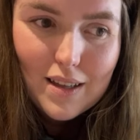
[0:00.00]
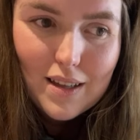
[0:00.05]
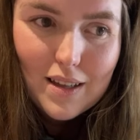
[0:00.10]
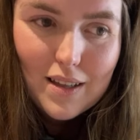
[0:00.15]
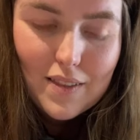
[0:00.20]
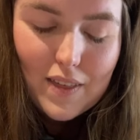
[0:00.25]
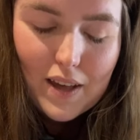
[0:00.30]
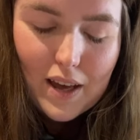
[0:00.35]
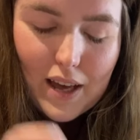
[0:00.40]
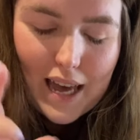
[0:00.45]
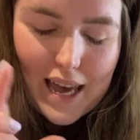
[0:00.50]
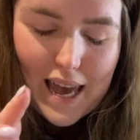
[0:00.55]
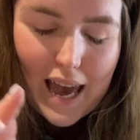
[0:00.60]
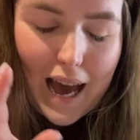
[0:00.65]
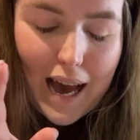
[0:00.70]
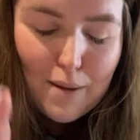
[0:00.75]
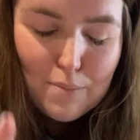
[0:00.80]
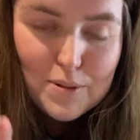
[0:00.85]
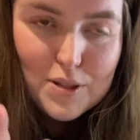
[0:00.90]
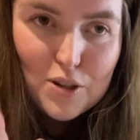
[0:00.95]
the heat
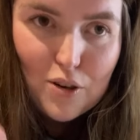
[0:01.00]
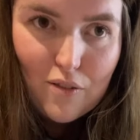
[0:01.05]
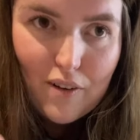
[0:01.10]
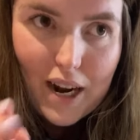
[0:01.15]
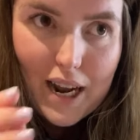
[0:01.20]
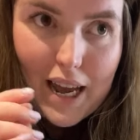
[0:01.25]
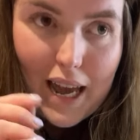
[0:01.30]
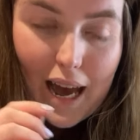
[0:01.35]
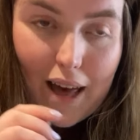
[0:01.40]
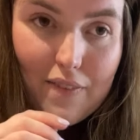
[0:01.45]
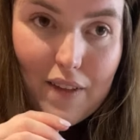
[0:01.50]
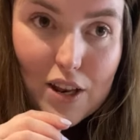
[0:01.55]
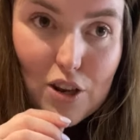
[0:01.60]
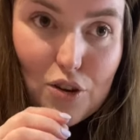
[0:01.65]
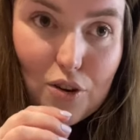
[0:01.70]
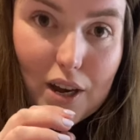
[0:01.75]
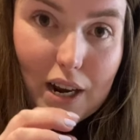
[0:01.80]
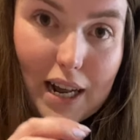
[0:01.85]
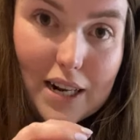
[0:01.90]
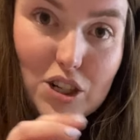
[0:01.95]
app, sorry, and then you
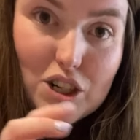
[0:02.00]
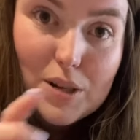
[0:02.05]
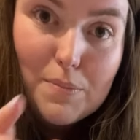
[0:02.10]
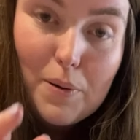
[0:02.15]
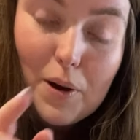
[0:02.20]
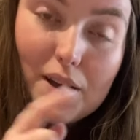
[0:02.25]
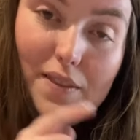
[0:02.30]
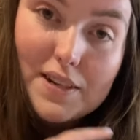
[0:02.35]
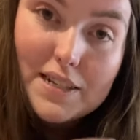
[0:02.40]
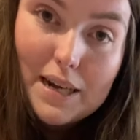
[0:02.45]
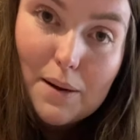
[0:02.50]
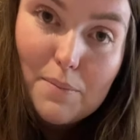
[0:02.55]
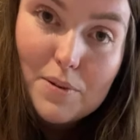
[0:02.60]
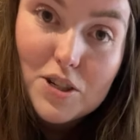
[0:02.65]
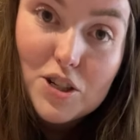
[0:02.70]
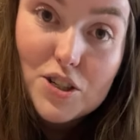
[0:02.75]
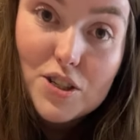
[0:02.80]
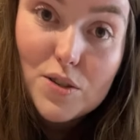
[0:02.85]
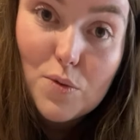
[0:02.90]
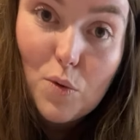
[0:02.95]
can actually put in the
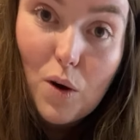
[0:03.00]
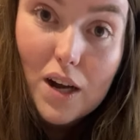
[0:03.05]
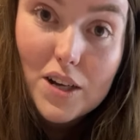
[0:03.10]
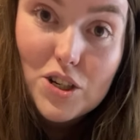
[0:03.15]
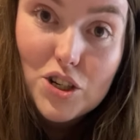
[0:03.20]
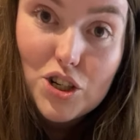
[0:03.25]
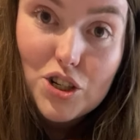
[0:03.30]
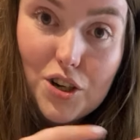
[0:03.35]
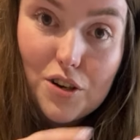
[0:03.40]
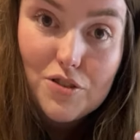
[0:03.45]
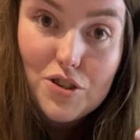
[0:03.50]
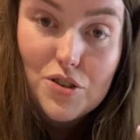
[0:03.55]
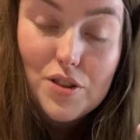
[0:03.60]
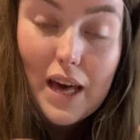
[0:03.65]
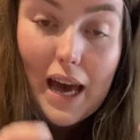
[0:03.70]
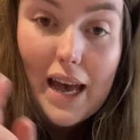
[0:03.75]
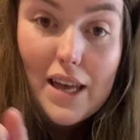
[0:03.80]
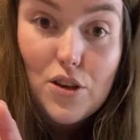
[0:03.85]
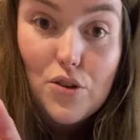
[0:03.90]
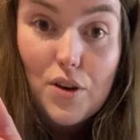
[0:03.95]
temperatures. So what I just showed you
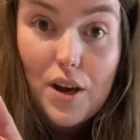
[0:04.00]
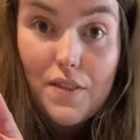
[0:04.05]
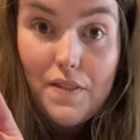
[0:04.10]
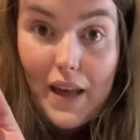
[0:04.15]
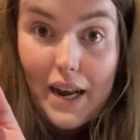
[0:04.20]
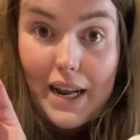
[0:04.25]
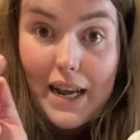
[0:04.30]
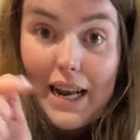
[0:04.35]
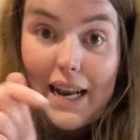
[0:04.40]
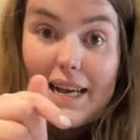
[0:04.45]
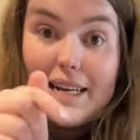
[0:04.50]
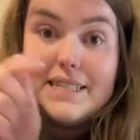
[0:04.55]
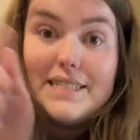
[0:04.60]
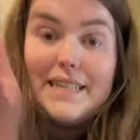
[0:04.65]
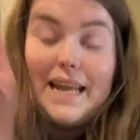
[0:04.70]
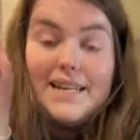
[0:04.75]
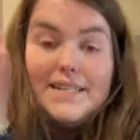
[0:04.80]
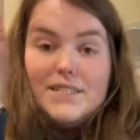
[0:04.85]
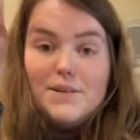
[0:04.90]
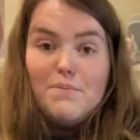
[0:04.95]
there, you can then click
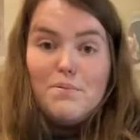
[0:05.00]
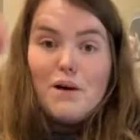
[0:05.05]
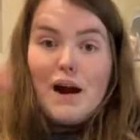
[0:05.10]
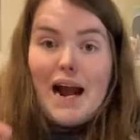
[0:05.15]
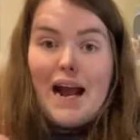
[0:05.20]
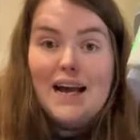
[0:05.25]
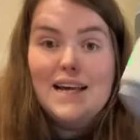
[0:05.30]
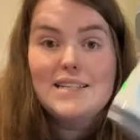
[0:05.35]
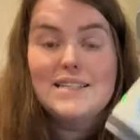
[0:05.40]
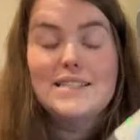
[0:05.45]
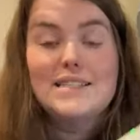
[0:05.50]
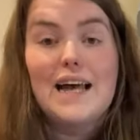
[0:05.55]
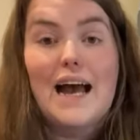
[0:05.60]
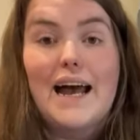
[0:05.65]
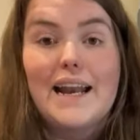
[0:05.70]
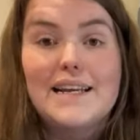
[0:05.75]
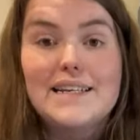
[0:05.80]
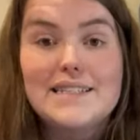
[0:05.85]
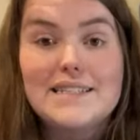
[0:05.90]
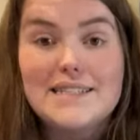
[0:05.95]
send to press
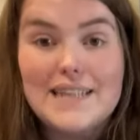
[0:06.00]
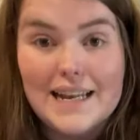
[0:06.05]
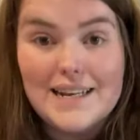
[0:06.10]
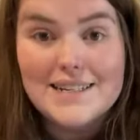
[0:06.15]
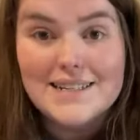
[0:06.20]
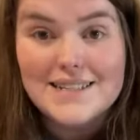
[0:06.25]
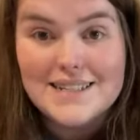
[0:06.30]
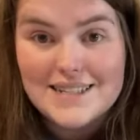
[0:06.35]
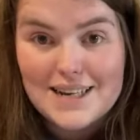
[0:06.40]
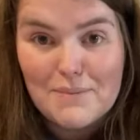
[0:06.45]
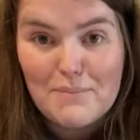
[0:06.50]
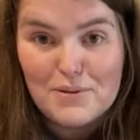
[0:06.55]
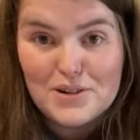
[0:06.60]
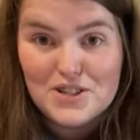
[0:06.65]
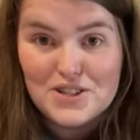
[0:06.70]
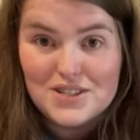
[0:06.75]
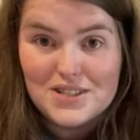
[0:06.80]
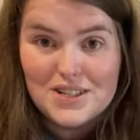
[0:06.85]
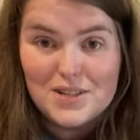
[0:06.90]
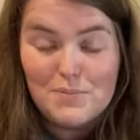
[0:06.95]
and it sends the
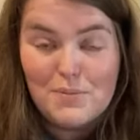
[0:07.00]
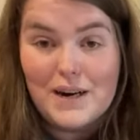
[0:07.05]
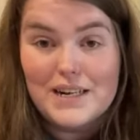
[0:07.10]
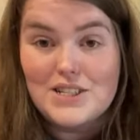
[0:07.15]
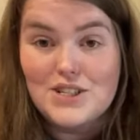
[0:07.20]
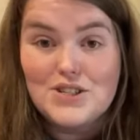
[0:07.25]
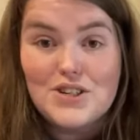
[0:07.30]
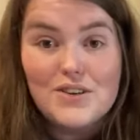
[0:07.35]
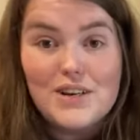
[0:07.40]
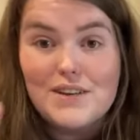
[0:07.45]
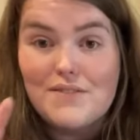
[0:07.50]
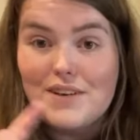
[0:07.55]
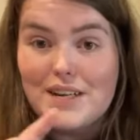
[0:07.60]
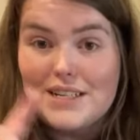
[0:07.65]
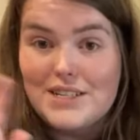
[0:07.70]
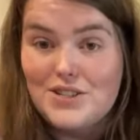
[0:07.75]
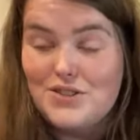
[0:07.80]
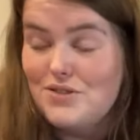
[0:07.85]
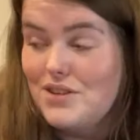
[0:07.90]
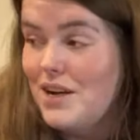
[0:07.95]
temperatures to the press. You don't even need
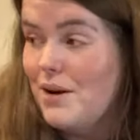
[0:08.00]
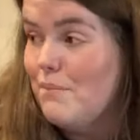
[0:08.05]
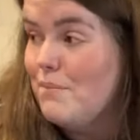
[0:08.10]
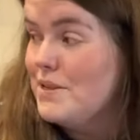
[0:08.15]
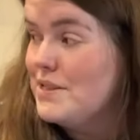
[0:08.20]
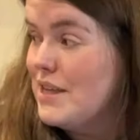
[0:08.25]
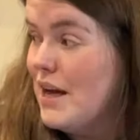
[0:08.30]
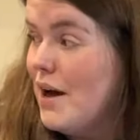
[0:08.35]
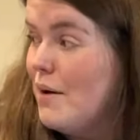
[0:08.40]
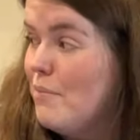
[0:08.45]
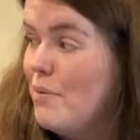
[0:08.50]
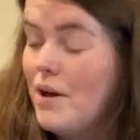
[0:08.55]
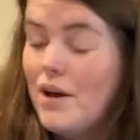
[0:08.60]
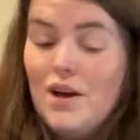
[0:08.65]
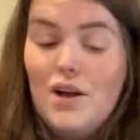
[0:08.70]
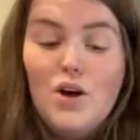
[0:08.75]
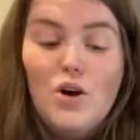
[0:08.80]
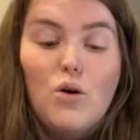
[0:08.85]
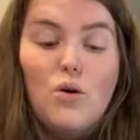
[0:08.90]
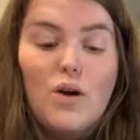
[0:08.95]
to do the numbers up
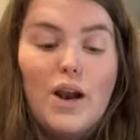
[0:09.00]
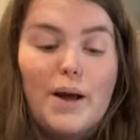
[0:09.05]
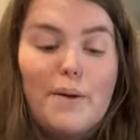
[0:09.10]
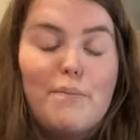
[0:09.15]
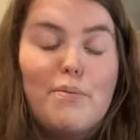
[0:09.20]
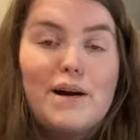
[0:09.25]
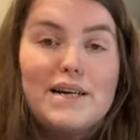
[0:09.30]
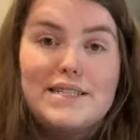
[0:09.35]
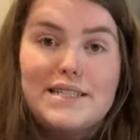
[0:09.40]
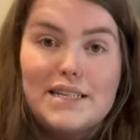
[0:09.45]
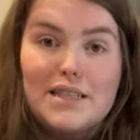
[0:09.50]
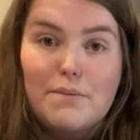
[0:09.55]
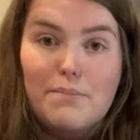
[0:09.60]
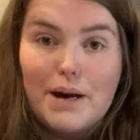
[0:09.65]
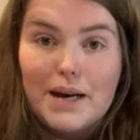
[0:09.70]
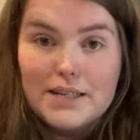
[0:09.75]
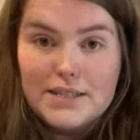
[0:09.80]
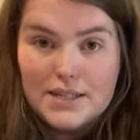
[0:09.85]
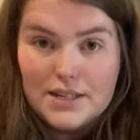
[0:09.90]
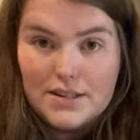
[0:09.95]
or like pressing the
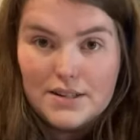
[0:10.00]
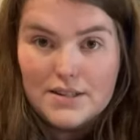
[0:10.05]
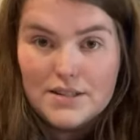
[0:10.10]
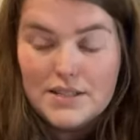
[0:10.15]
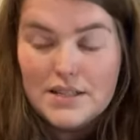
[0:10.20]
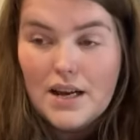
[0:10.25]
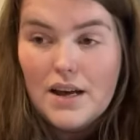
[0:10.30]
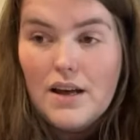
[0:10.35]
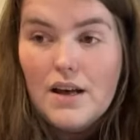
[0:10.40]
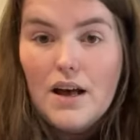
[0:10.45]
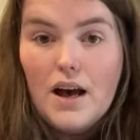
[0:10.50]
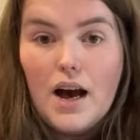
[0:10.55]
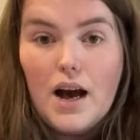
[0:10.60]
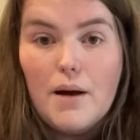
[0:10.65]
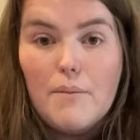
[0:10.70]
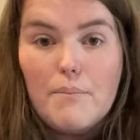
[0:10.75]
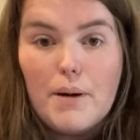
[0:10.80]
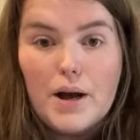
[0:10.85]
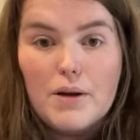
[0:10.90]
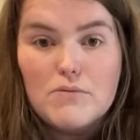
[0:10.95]
buttons,
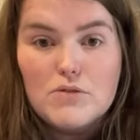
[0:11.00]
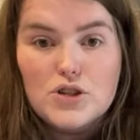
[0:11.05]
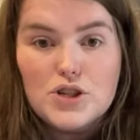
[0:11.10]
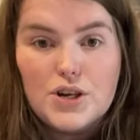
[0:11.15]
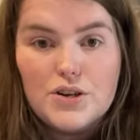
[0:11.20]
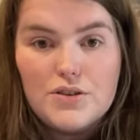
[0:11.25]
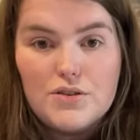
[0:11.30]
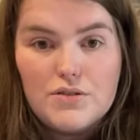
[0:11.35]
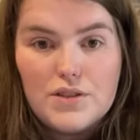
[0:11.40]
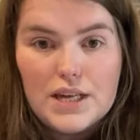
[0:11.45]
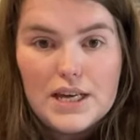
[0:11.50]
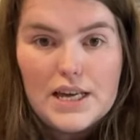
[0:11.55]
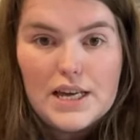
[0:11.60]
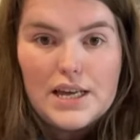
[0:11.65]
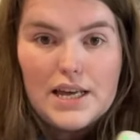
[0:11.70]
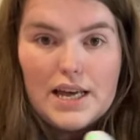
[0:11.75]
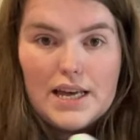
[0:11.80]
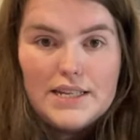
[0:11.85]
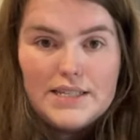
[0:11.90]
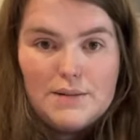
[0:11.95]
but I will show you
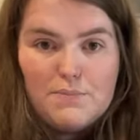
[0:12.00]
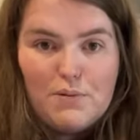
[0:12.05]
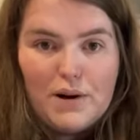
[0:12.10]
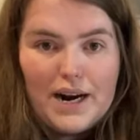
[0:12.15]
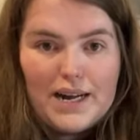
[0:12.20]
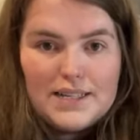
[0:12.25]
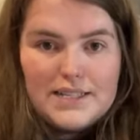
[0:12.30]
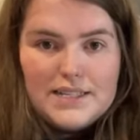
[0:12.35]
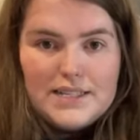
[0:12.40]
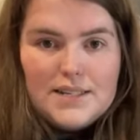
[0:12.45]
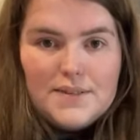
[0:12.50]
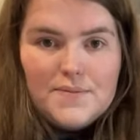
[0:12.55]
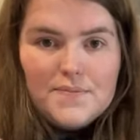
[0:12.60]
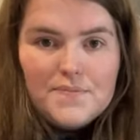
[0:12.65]
the easy press